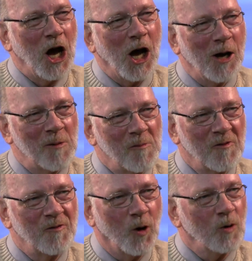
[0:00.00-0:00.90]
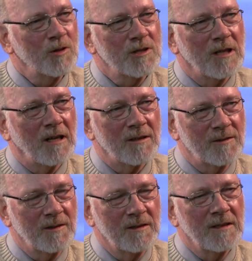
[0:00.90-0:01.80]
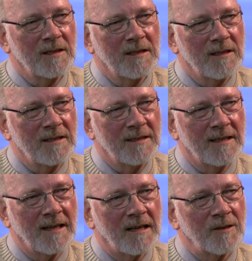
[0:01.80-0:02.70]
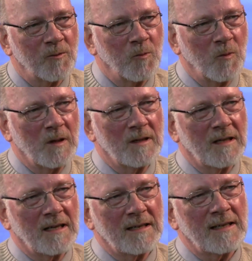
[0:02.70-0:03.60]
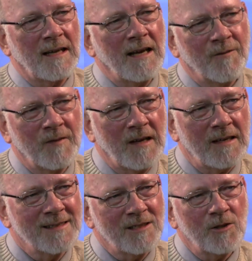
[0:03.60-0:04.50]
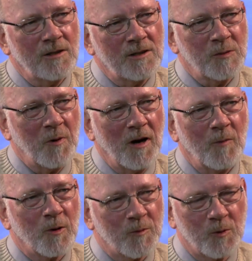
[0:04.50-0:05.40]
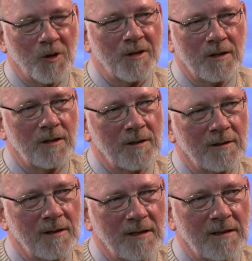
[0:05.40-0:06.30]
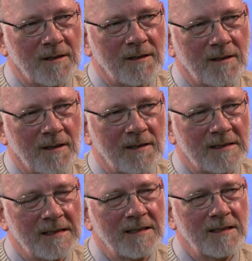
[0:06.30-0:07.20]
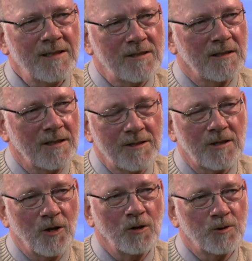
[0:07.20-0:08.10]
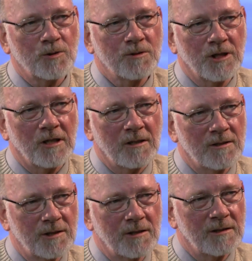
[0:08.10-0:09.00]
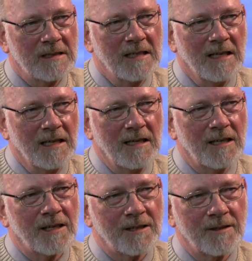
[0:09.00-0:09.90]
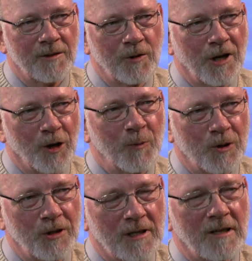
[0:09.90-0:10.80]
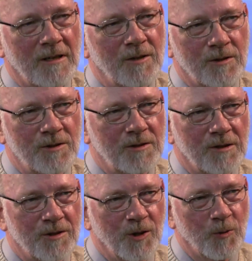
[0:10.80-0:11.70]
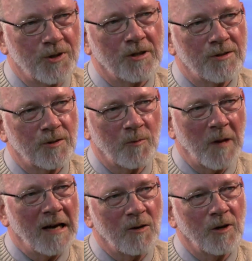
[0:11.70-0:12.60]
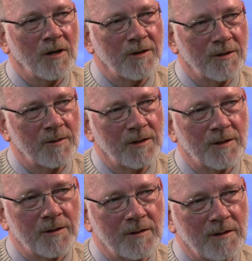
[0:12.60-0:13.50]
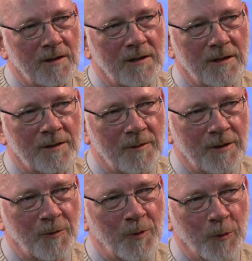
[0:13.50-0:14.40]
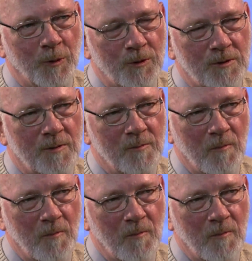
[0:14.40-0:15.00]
uh, folks that that have had serious problems with it, and and uh, it is it is a cultural change, and and you can't pretend like there's there's no sense or background in in in, in people's